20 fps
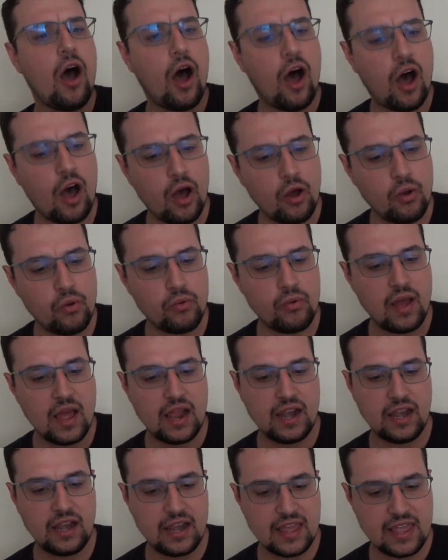
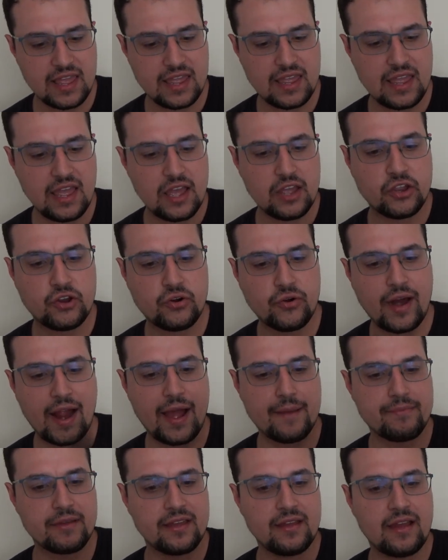Holy
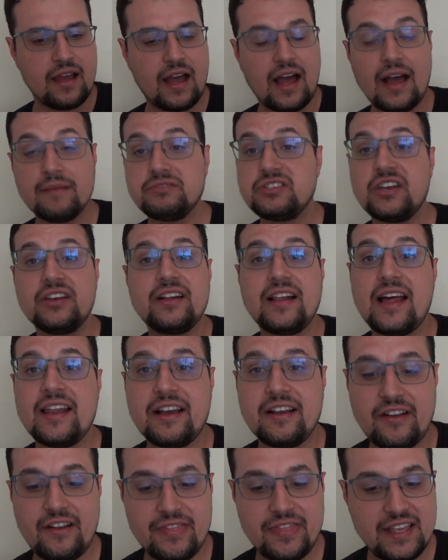crap. I'm so
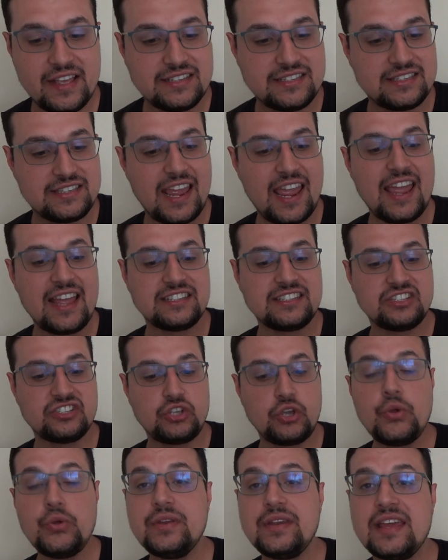glad I got this. It's
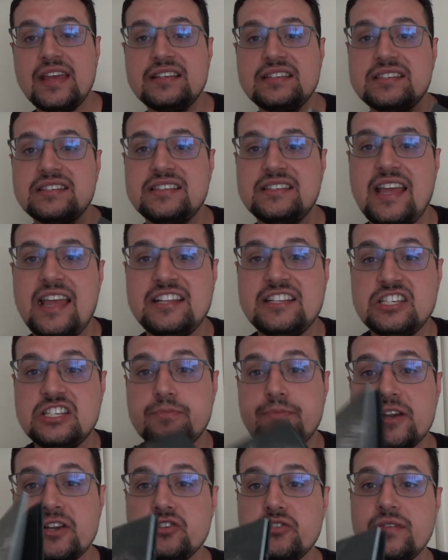two discs. It's a
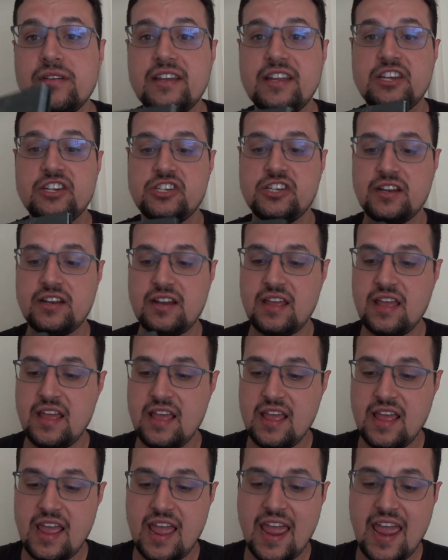special edition.
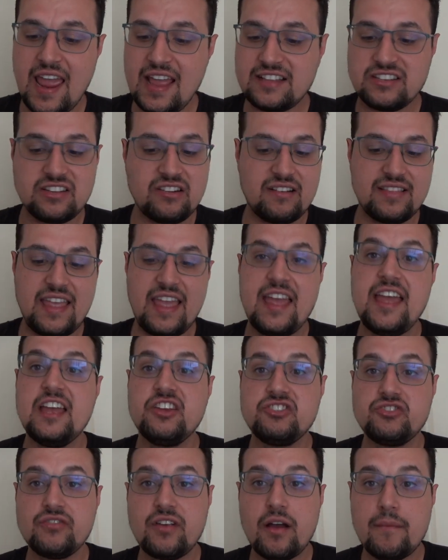It's got the
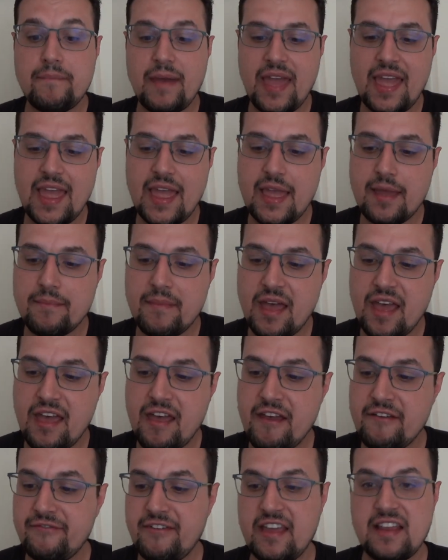history of
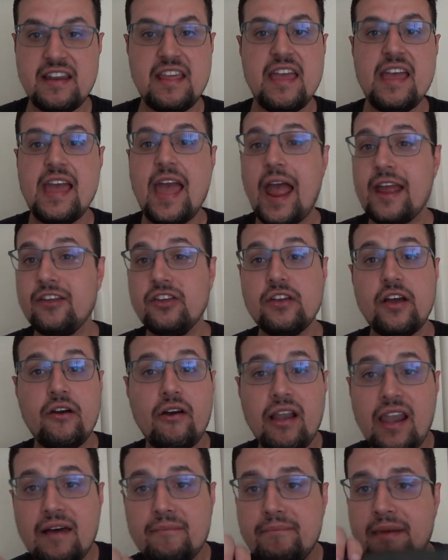Behemoth, and you
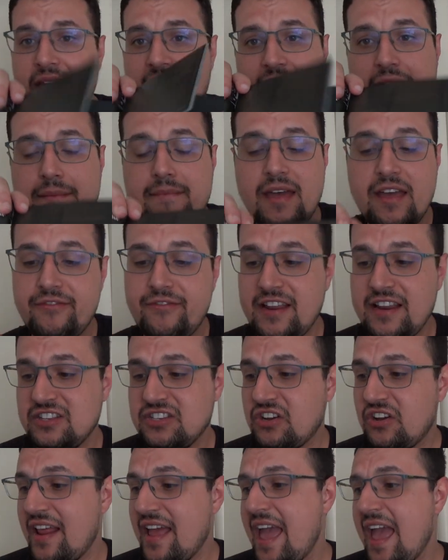know I love Behemoth, and
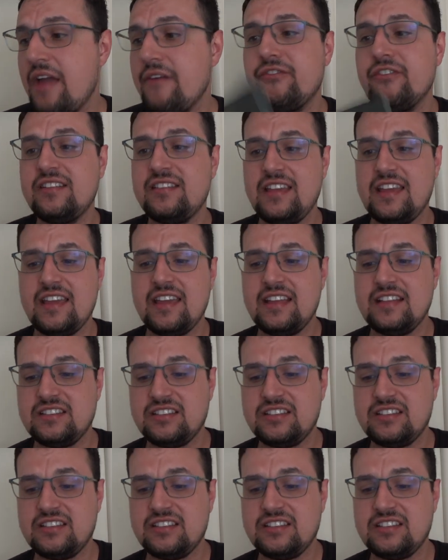it's got everything.